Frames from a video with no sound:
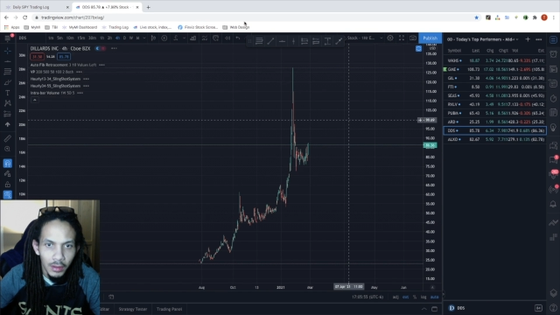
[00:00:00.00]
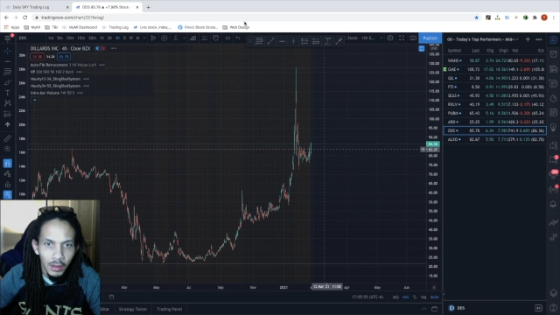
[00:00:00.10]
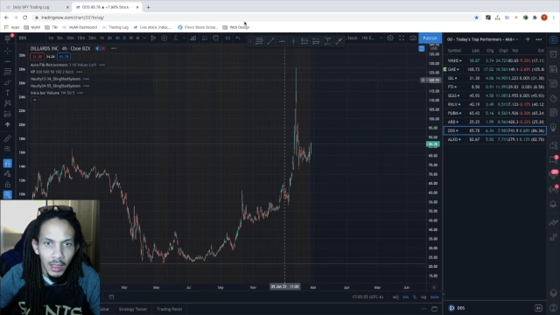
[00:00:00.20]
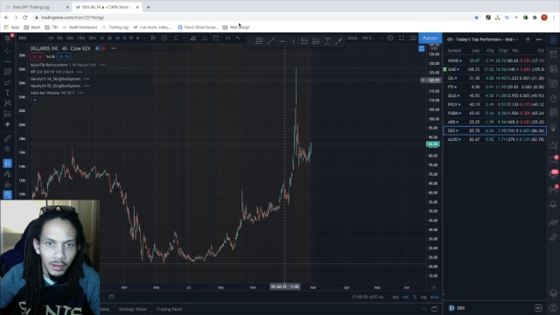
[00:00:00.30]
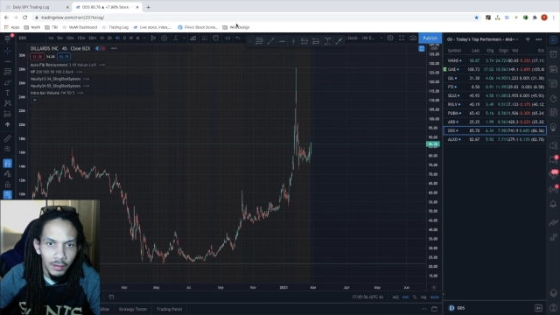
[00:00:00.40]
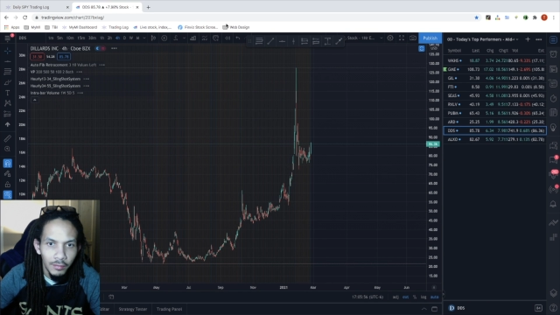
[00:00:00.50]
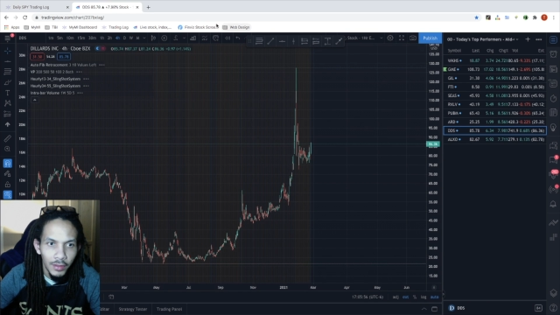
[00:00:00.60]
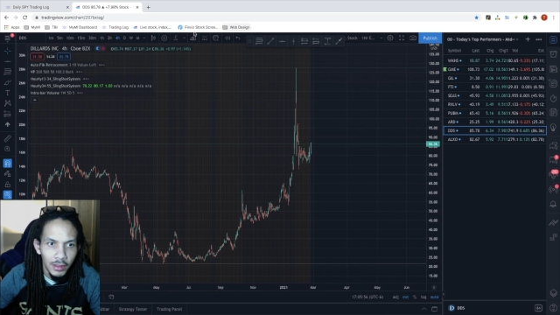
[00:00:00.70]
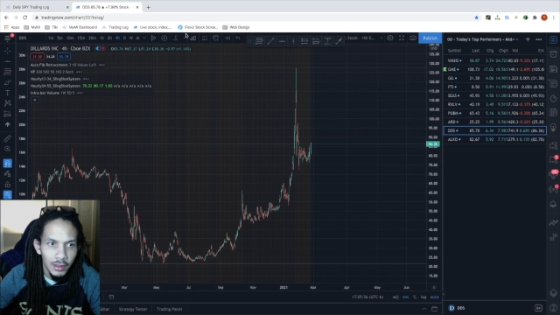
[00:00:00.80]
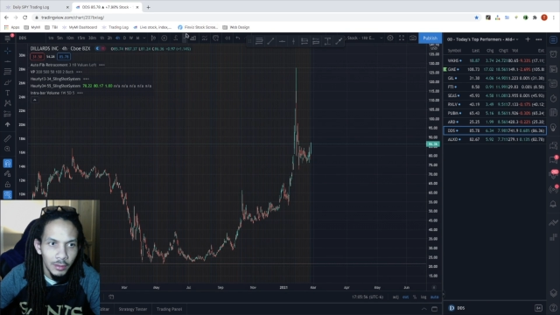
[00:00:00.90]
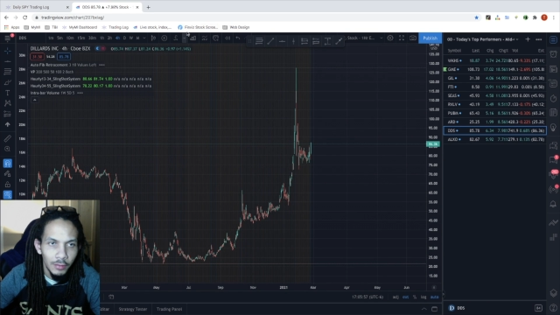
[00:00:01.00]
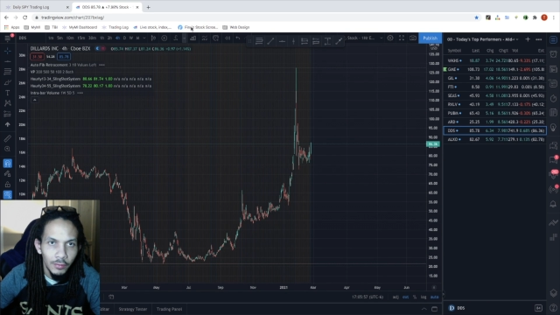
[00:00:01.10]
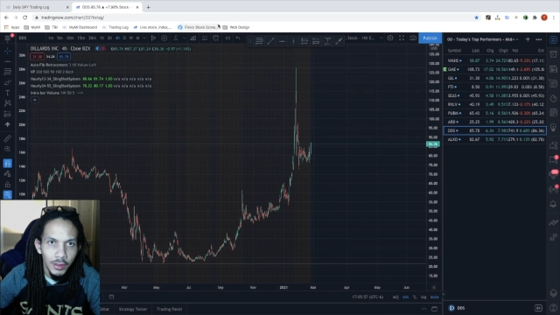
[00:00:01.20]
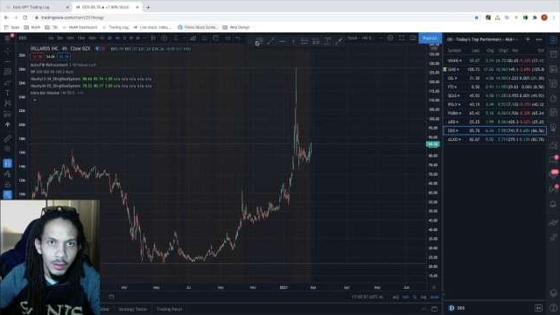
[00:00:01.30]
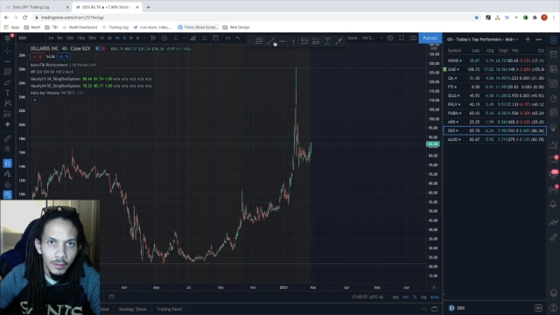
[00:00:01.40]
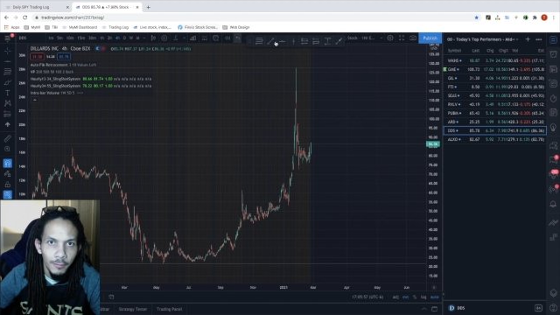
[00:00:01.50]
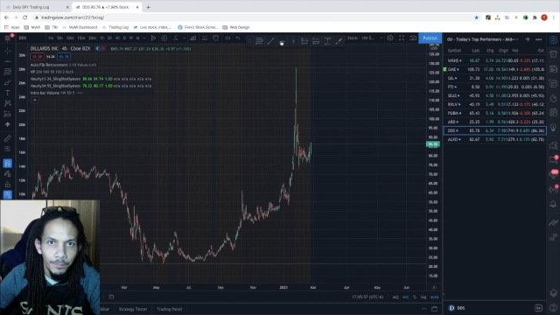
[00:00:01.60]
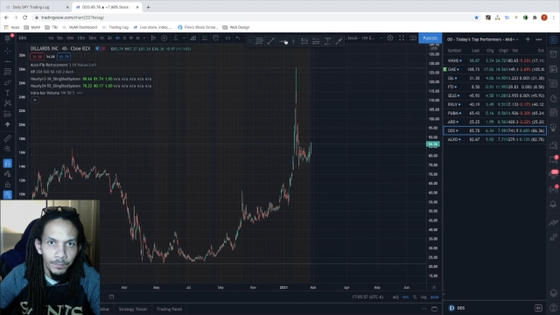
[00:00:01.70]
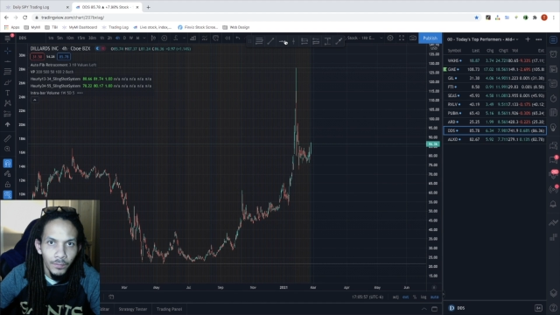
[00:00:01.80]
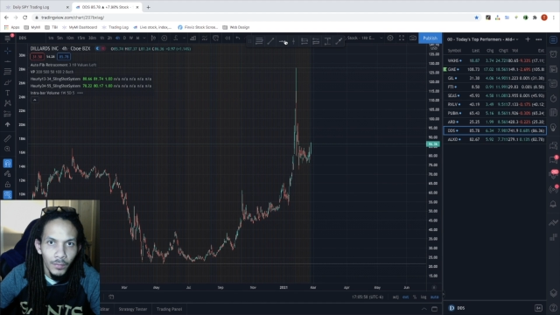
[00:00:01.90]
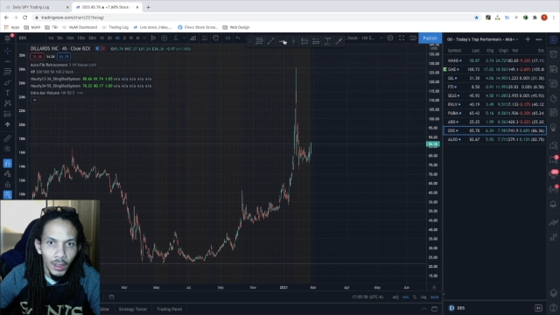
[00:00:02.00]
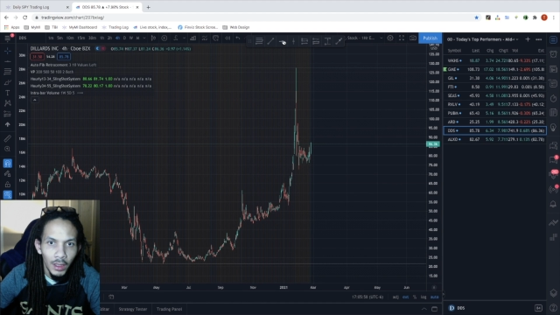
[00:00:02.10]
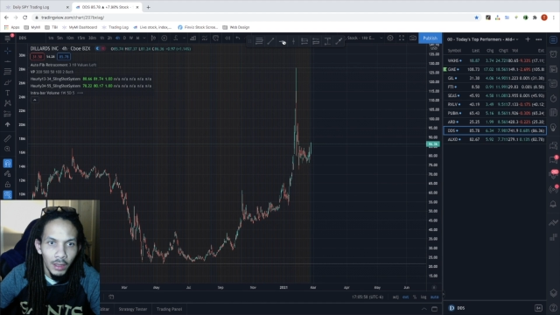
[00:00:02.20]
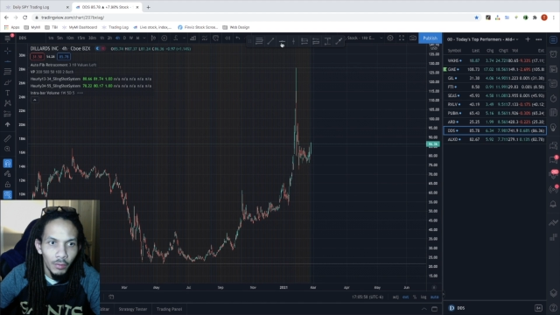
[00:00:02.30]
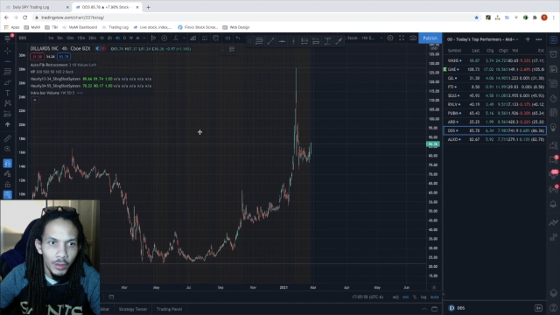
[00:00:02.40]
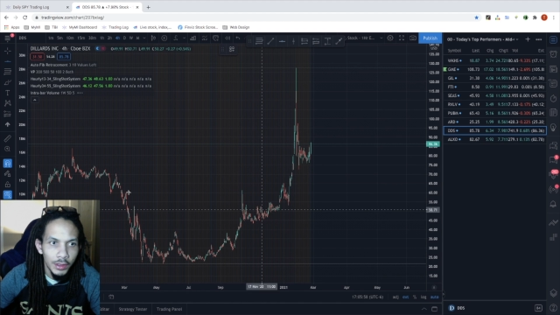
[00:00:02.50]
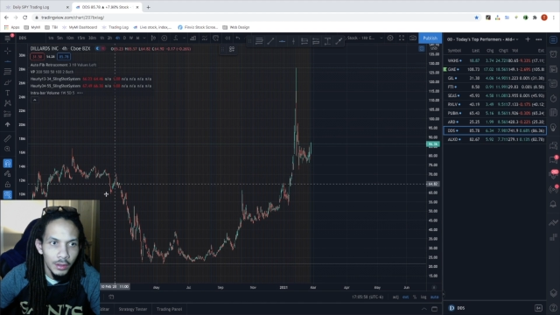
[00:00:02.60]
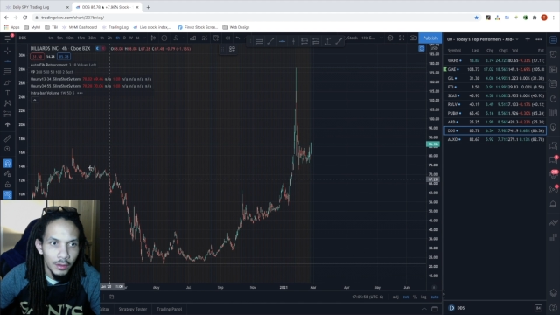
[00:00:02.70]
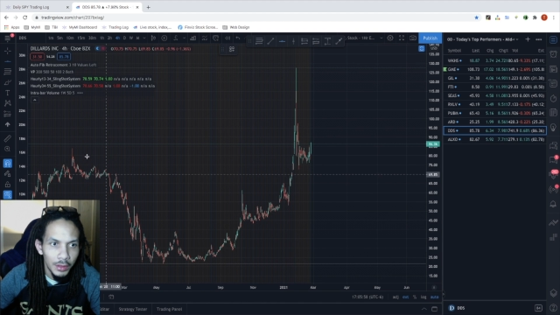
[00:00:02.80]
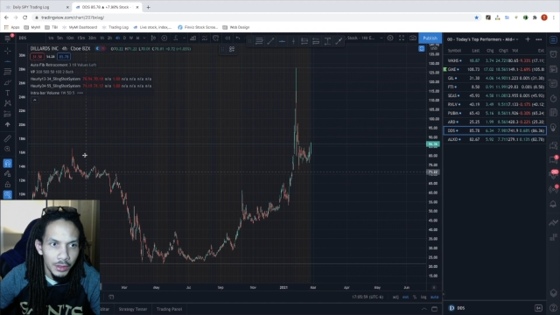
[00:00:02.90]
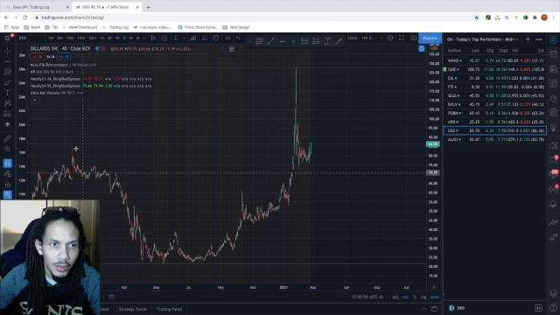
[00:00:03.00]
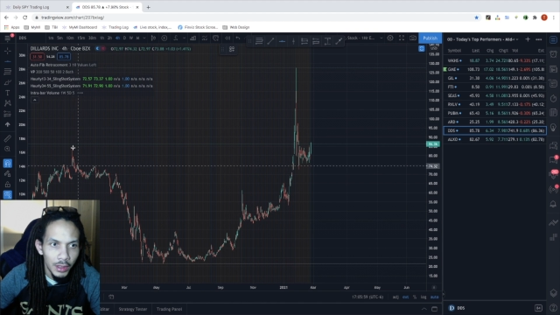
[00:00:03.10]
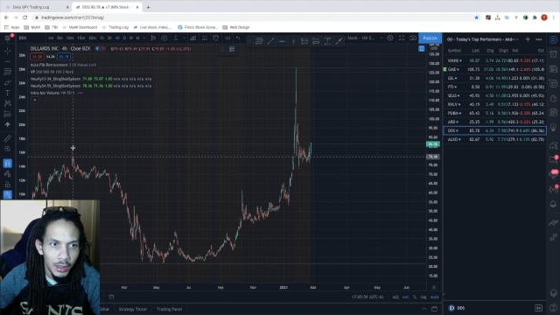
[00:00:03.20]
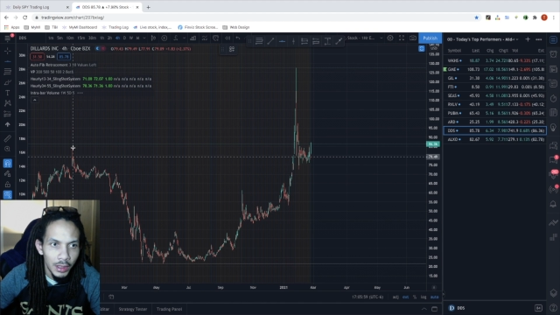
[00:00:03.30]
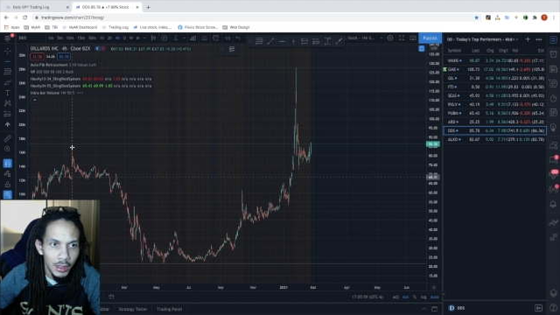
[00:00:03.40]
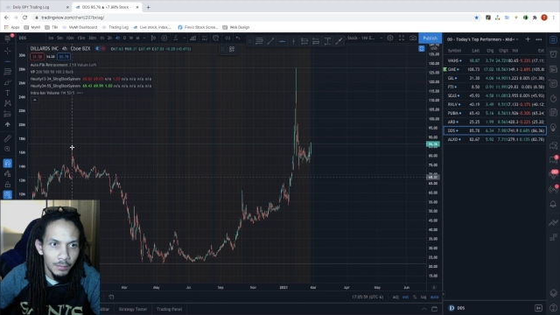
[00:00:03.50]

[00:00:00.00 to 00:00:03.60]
identify some levels here and where it's currently trading at.